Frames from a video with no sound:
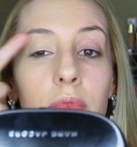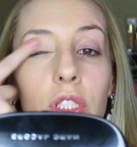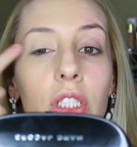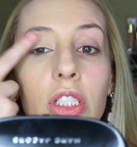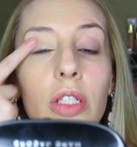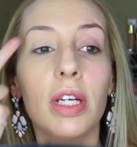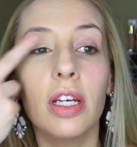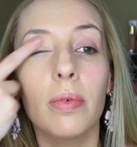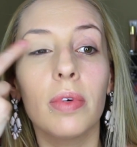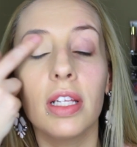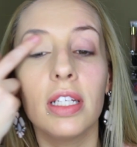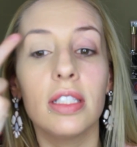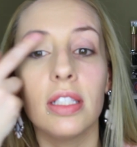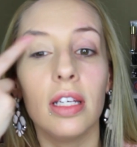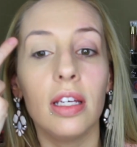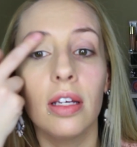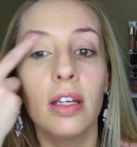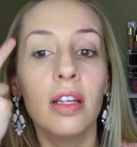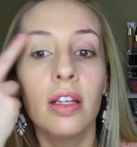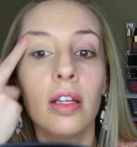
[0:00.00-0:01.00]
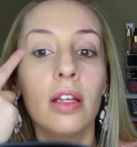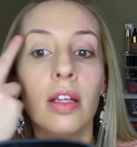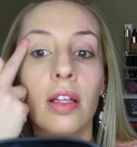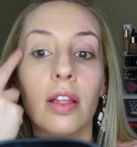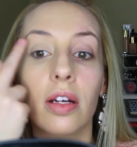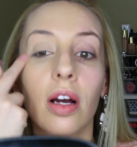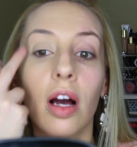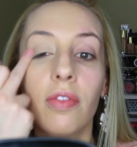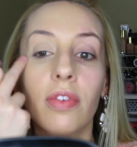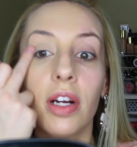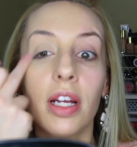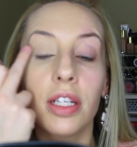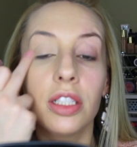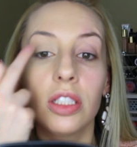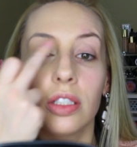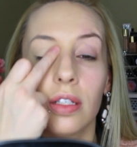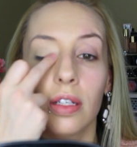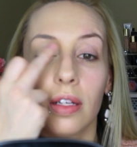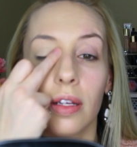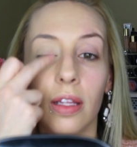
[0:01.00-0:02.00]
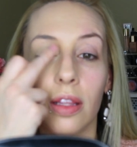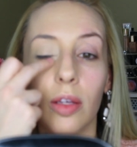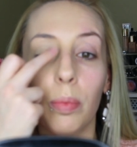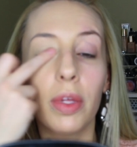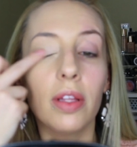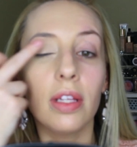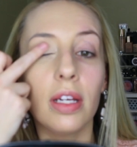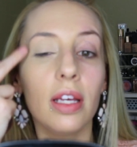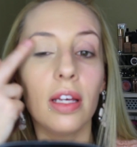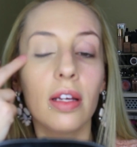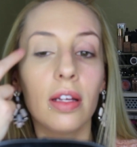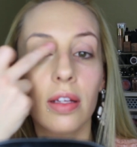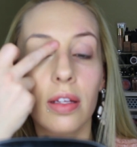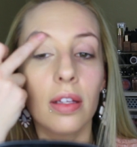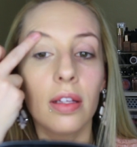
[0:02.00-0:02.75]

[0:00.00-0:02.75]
Just so you can really see the coverage and the ability.